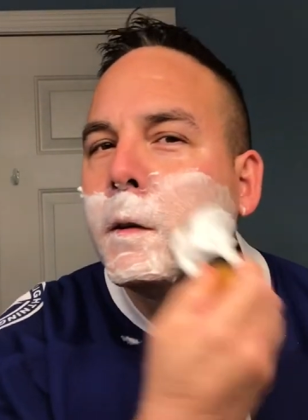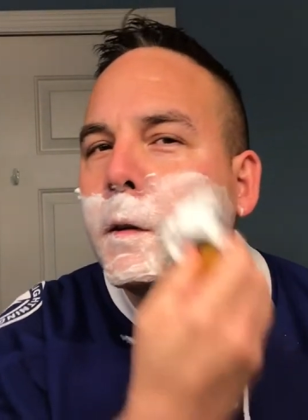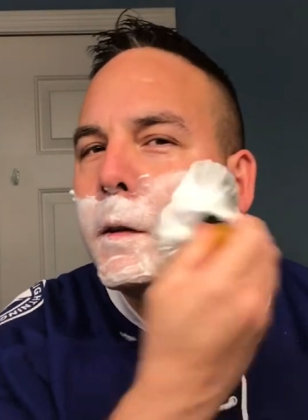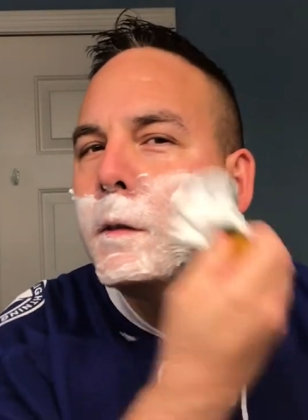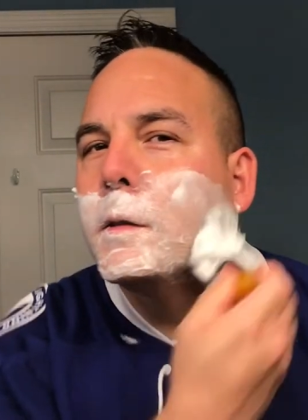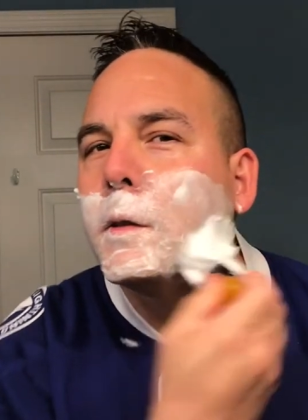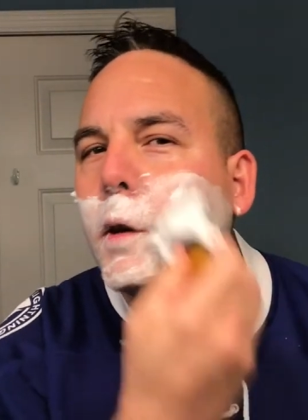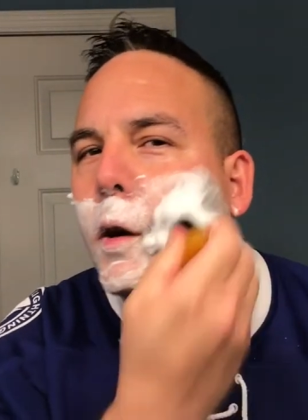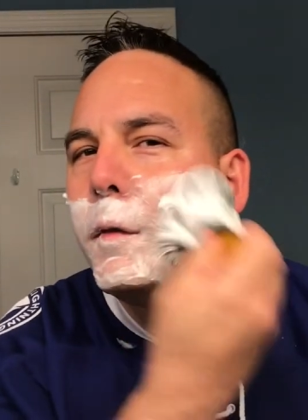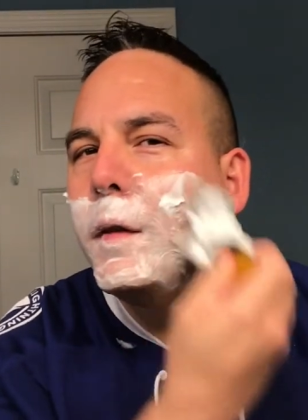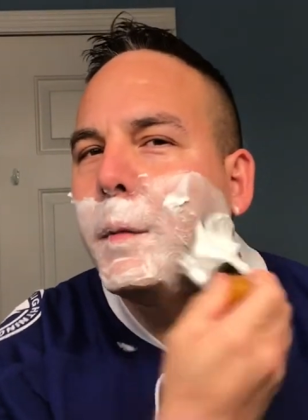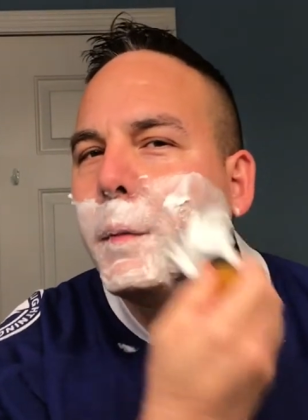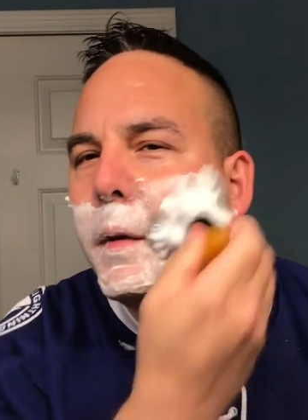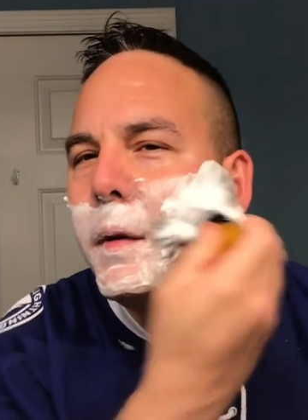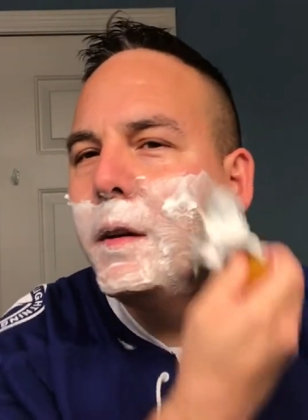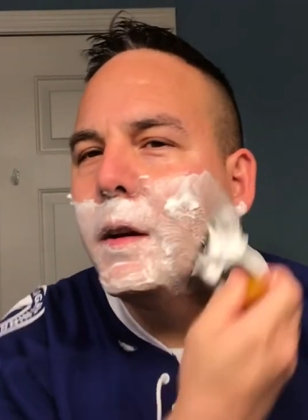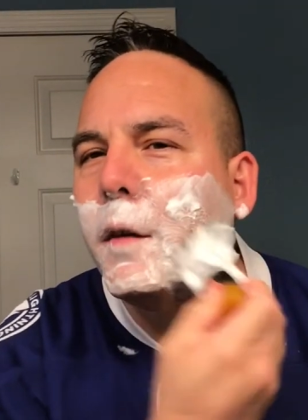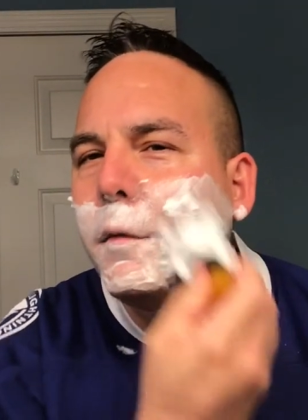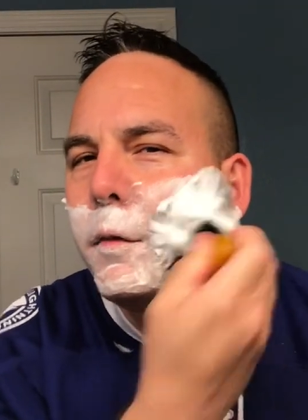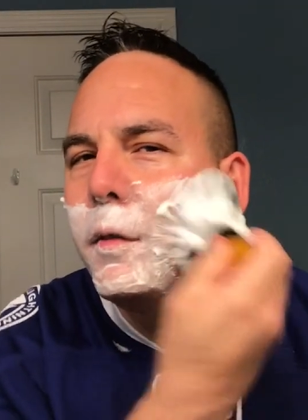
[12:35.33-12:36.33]
So hopefully there'll be
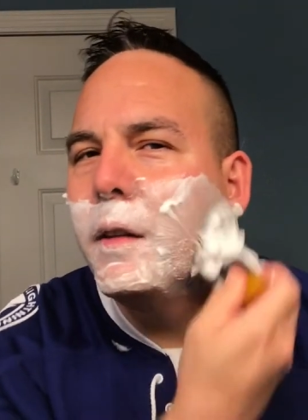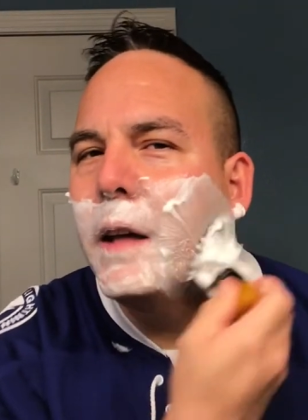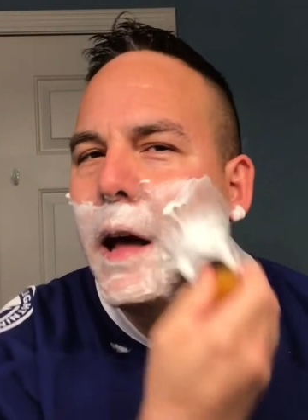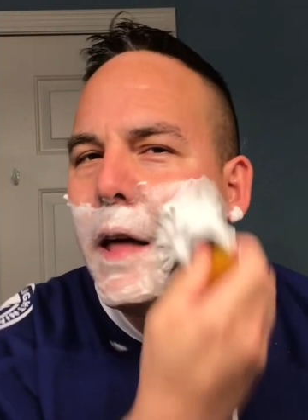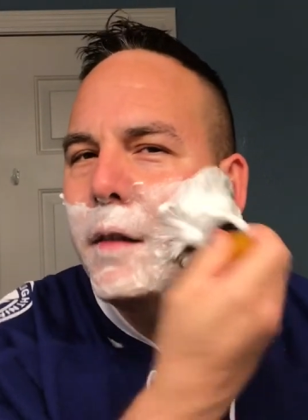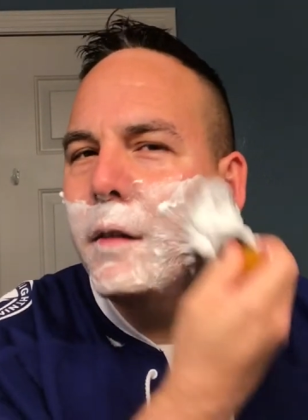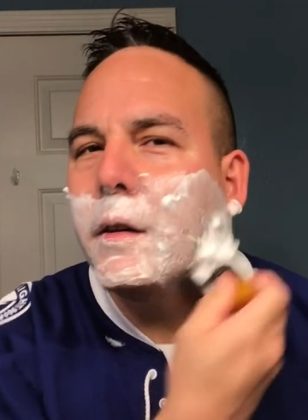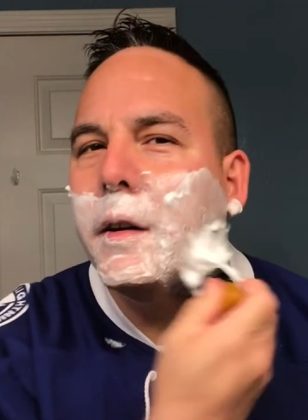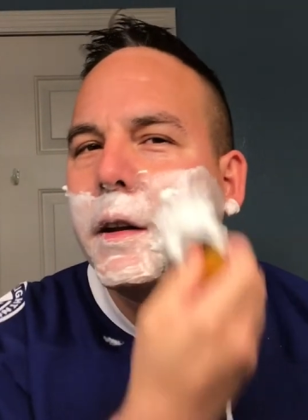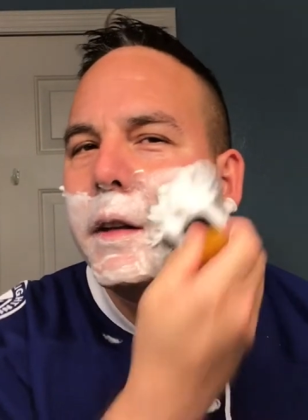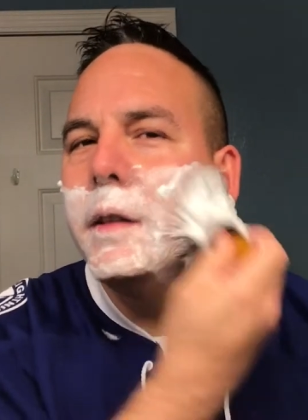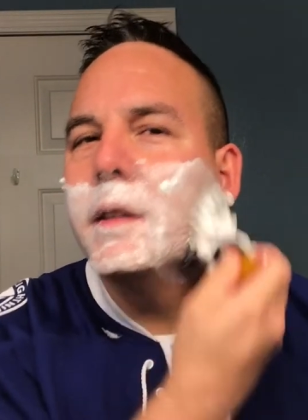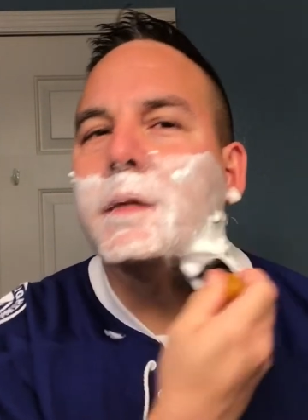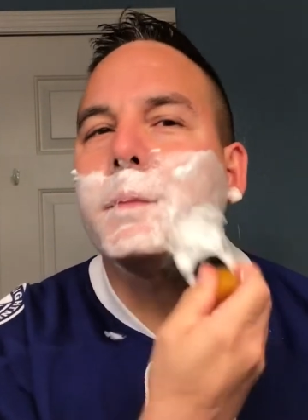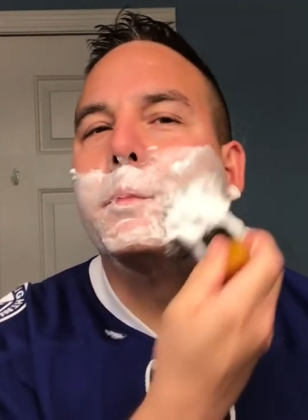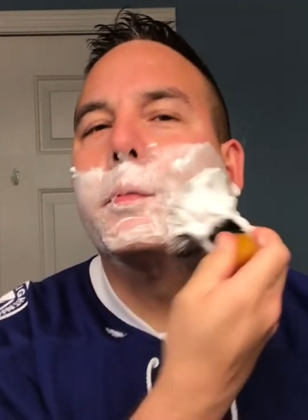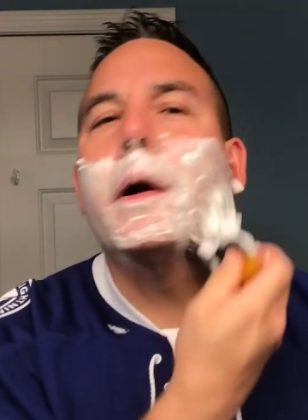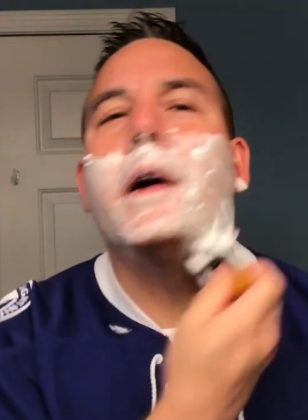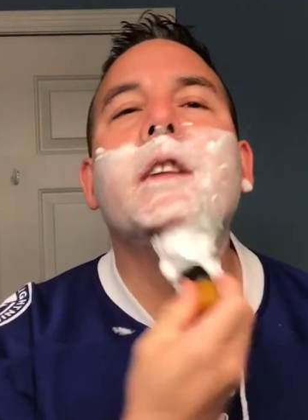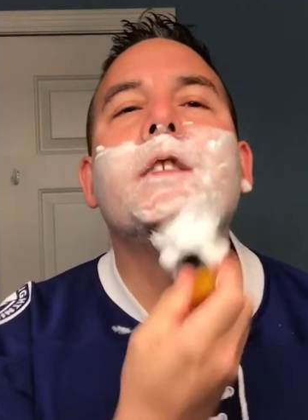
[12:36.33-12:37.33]
enough lather in this
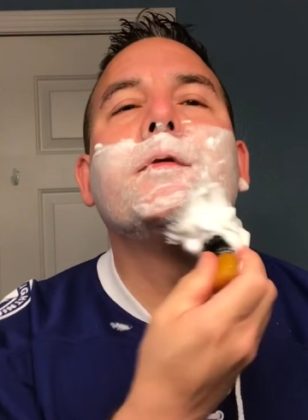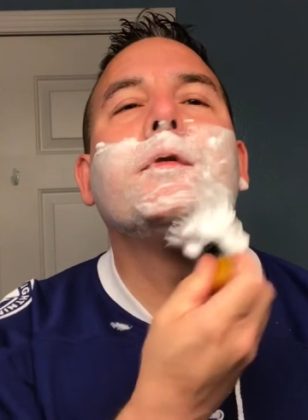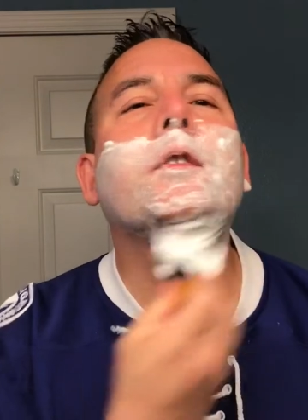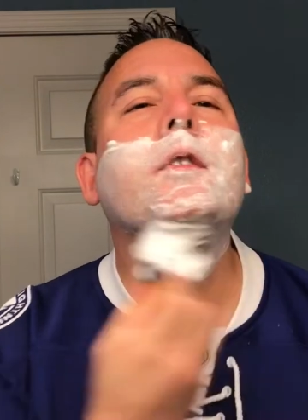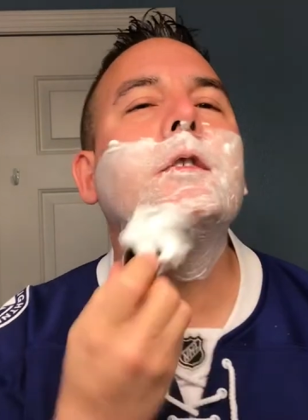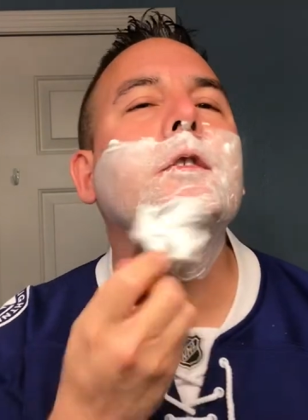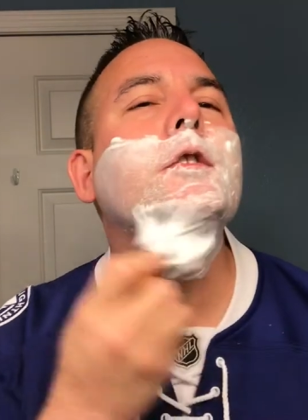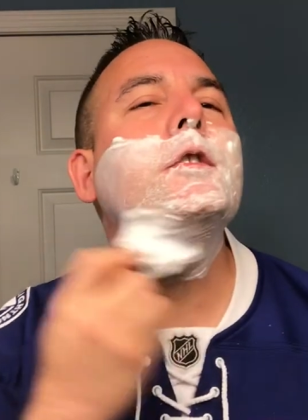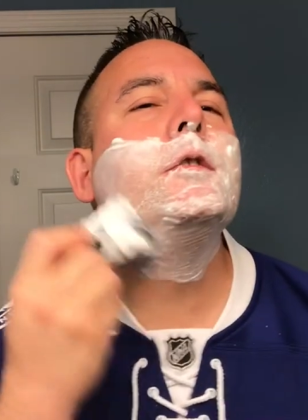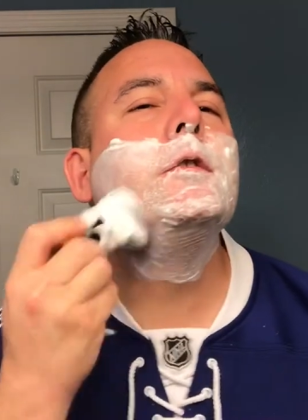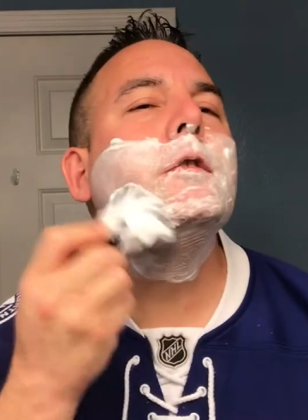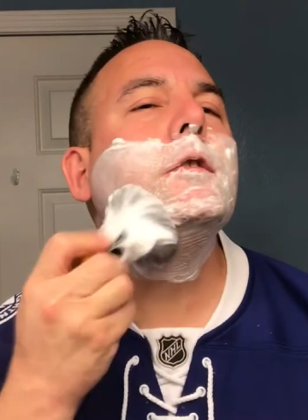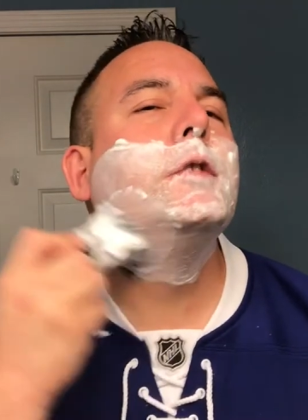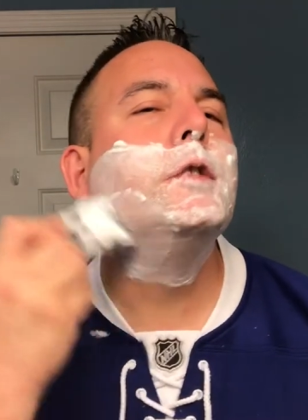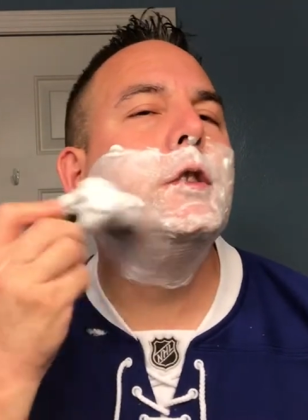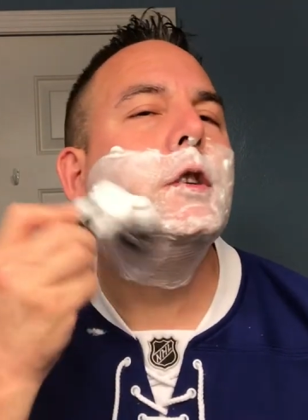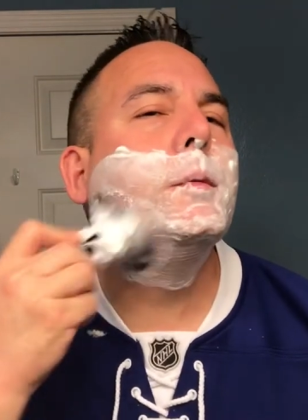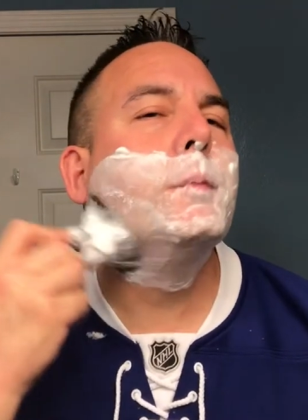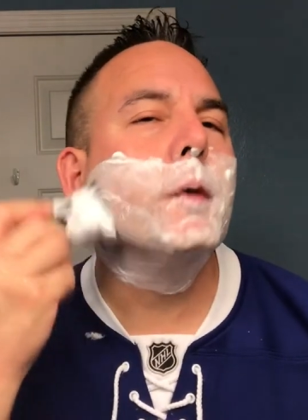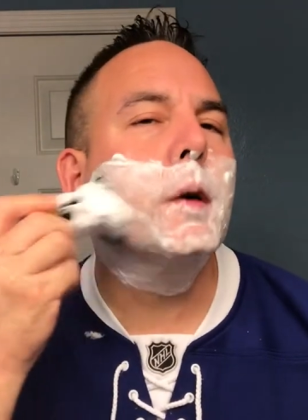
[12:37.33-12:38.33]
brush for
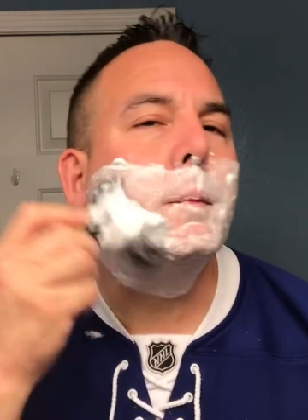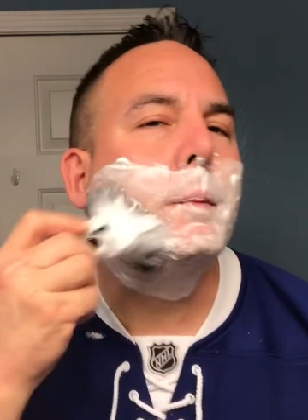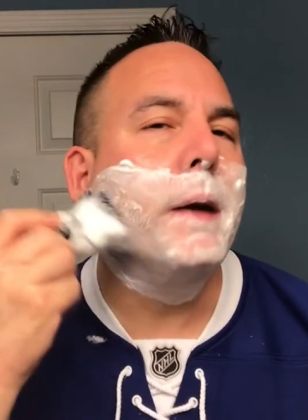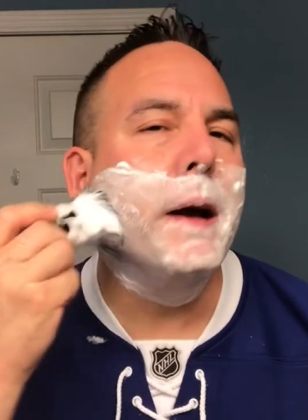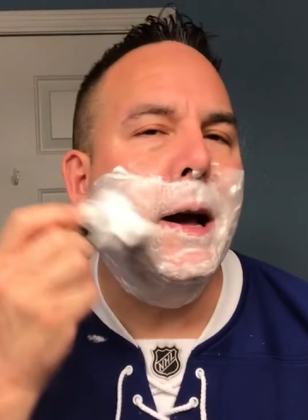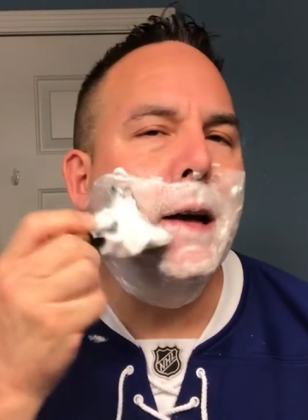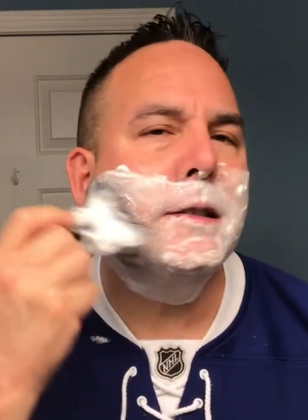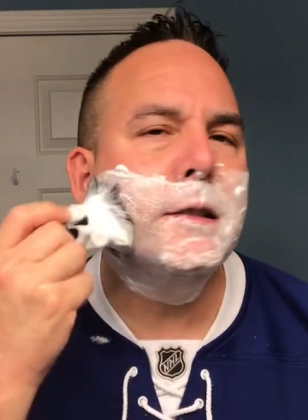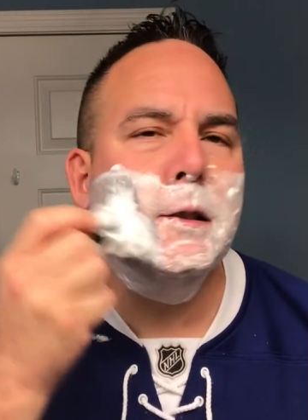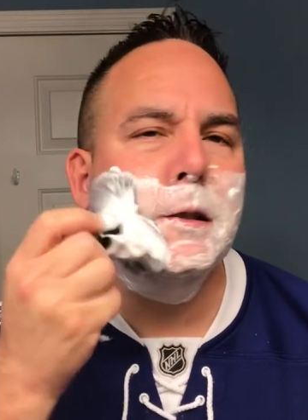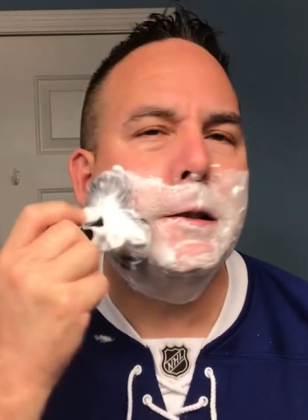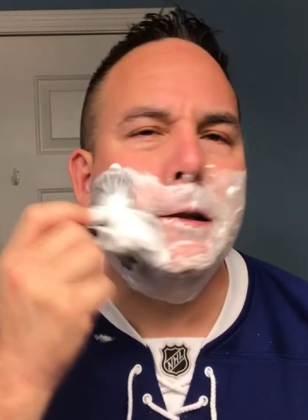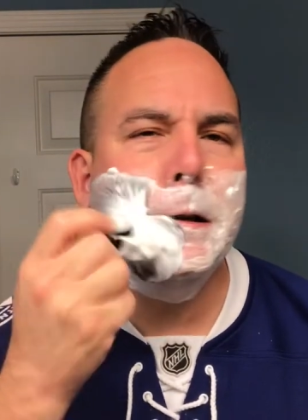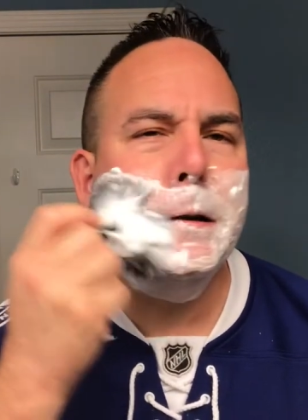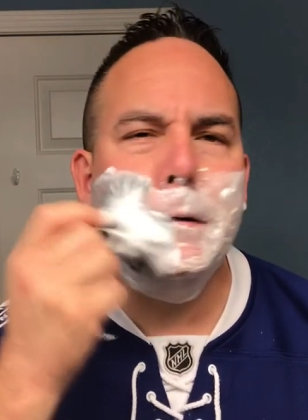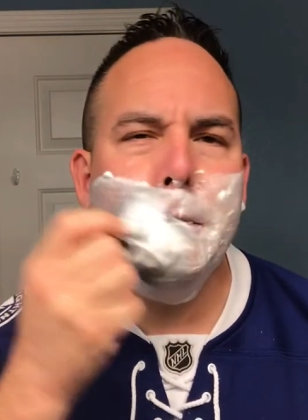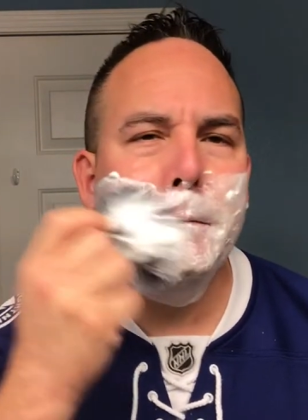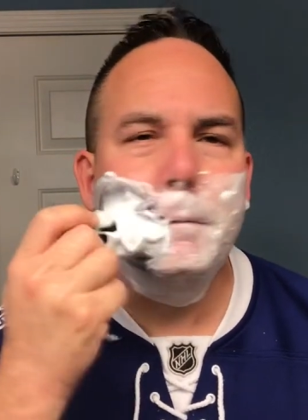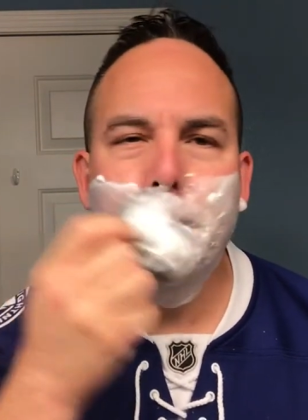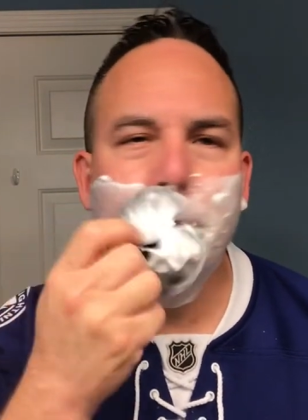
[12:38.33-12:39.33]
two more passes
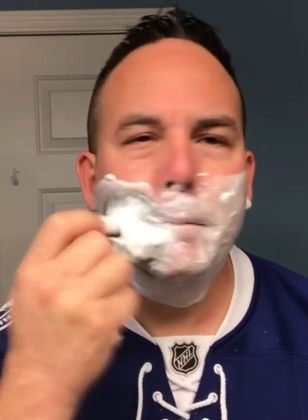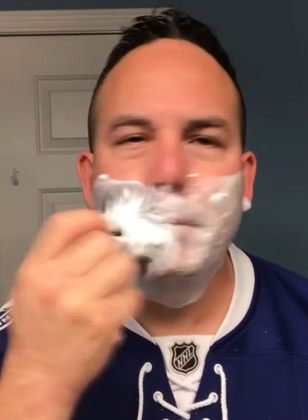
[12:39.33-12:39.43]
here.